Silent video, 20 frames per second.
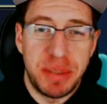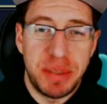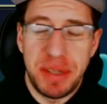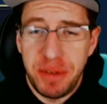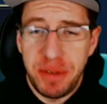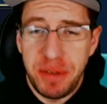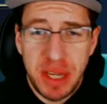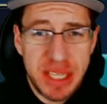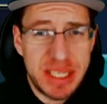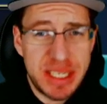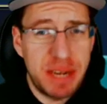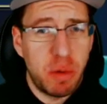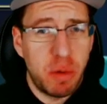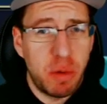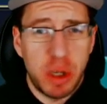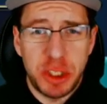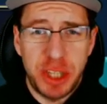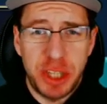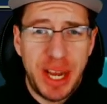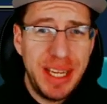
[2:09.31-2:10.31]
If you guys have
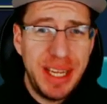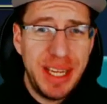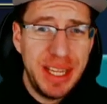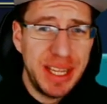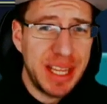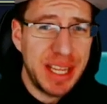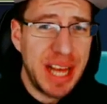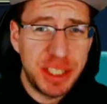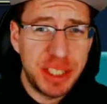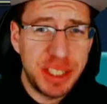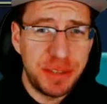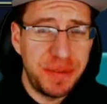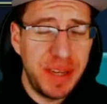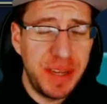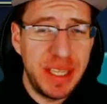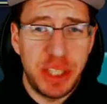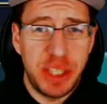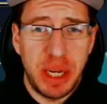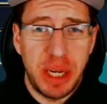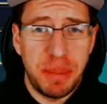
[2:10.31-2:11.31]
watched any of the Clash of
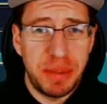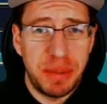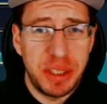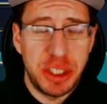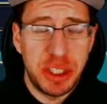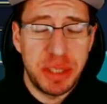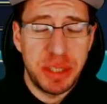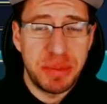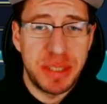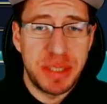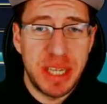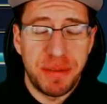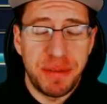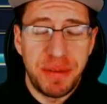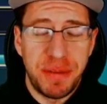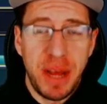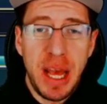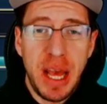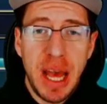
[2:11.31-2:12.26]
Fate championship stuff,